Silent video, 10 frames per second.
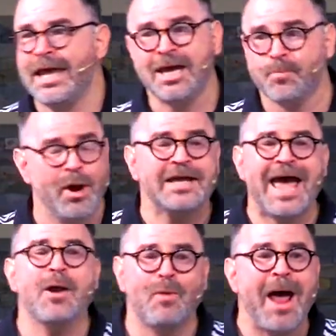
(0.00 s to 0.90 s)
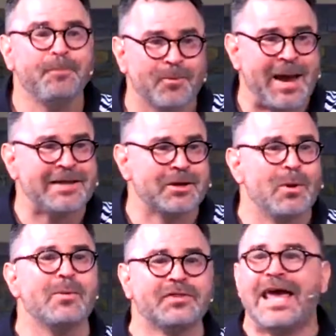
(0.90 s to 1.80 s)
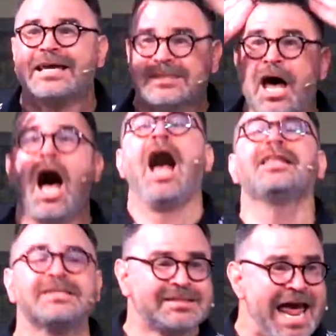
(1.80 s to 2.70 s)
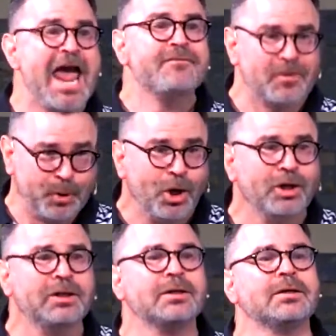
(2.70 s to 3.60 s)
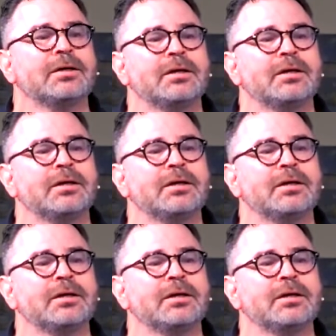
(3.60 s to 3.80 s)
He can bring that reprobate that we would think is unsavable.